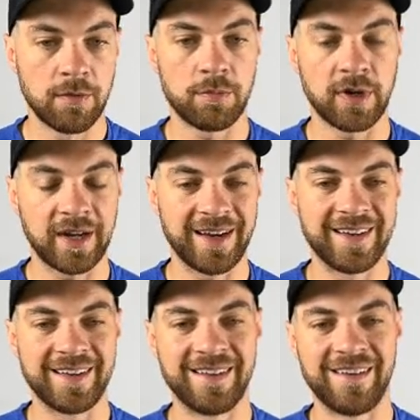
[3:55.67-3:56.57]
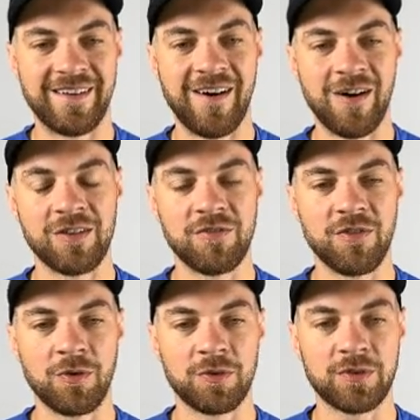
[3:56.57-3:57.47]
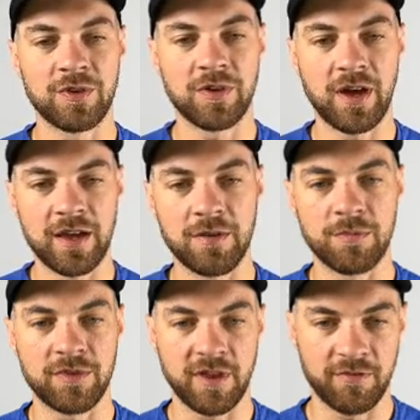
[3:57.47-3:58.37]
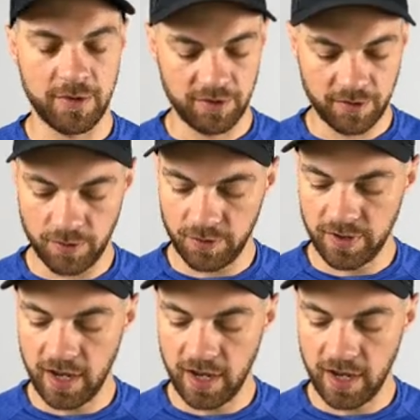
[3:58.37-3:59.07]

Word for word: bringing in all of those items that have been sold,